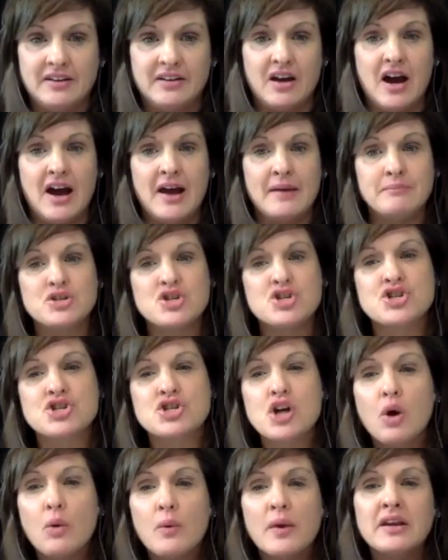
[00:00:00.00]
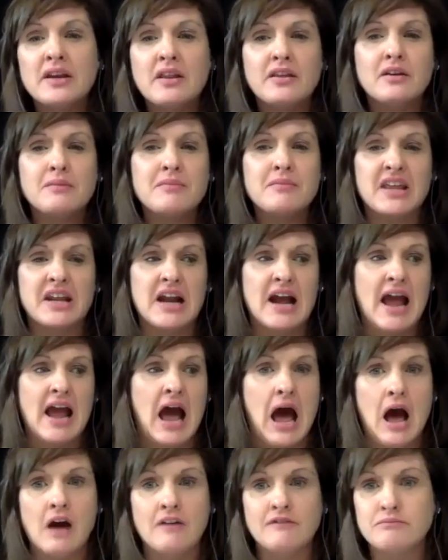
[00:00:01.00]
I'm showing them that I
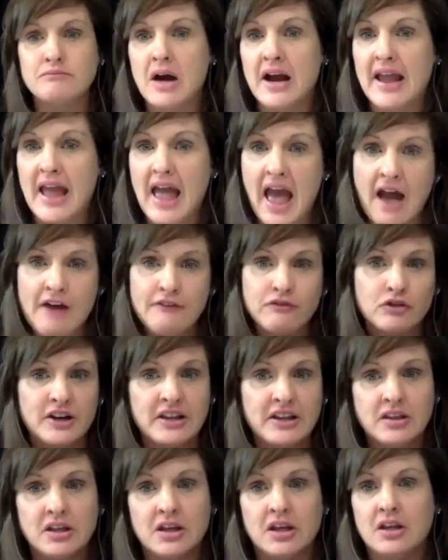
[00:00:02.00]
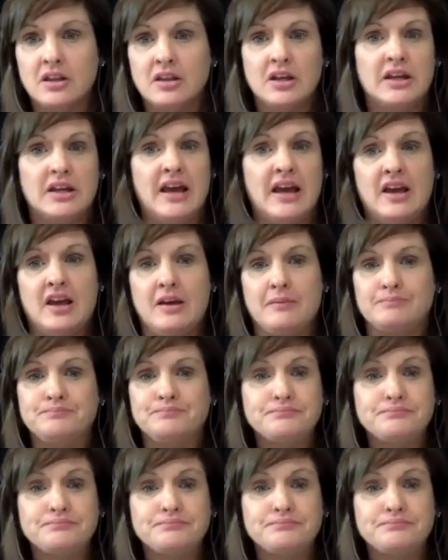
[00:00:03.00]
have my everything in the game.